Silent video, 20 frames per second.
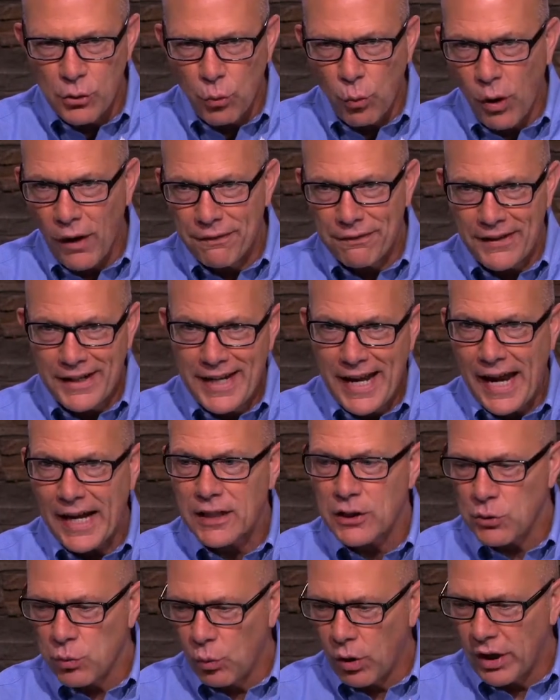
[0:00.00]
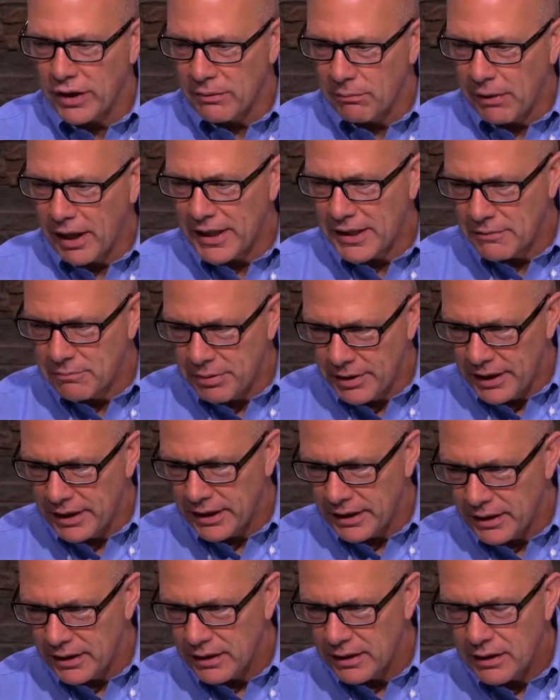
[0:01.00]
what the next one might
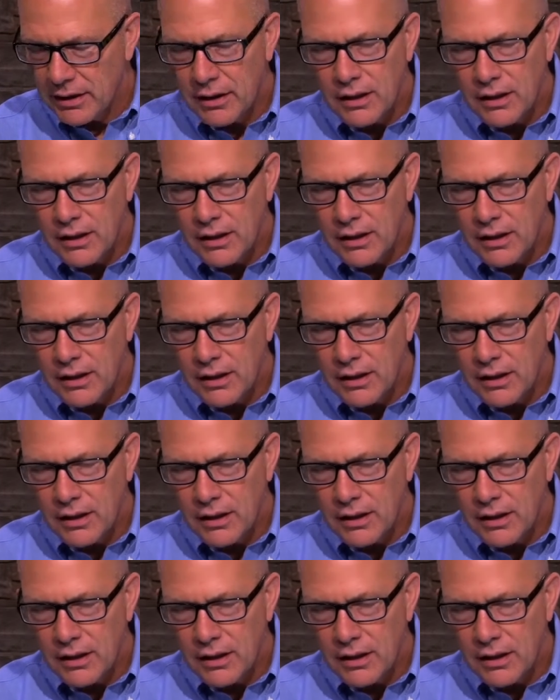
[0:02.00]
be.